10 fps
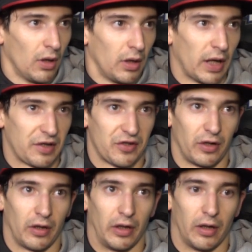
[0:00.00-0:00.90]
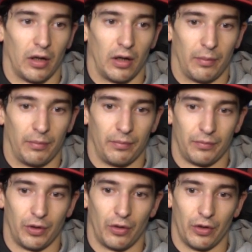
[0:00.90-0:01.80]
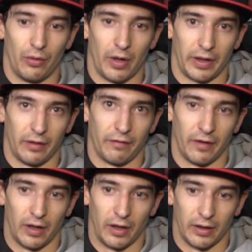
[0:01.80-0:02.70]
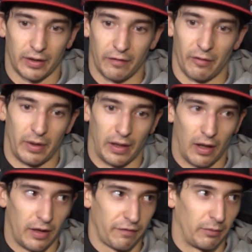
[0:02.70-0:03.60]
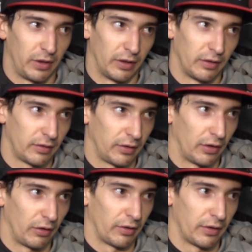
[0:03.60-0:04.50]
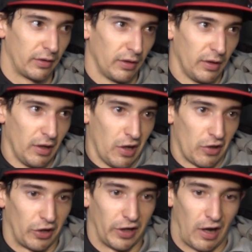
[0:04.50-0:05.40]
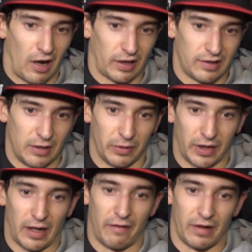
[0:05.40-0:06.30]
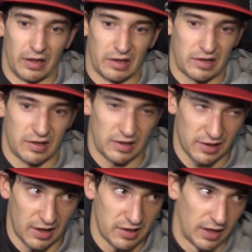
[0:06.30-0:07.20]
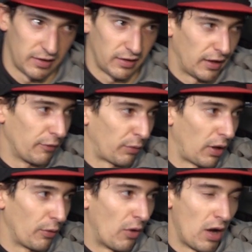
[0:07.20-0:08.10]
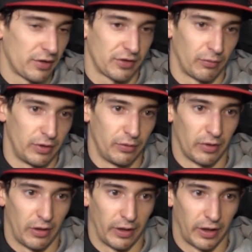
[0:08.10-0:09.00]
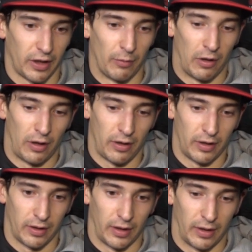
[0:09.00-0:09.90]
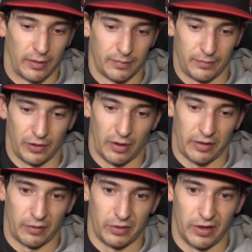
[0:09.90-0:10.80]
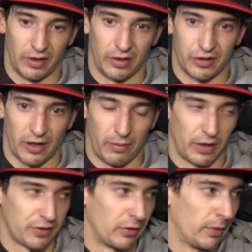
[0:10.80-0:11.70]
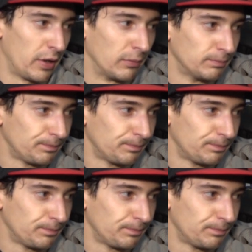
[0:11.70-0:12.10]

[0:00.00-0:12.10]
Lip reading: Yeah, certainly. You don't want to give them any life. I mean, you know, they're a good hockey team, but they haven't had the success yet that they probably want. So we knew where they were going to come hard, and I think we did a good job answering the bell.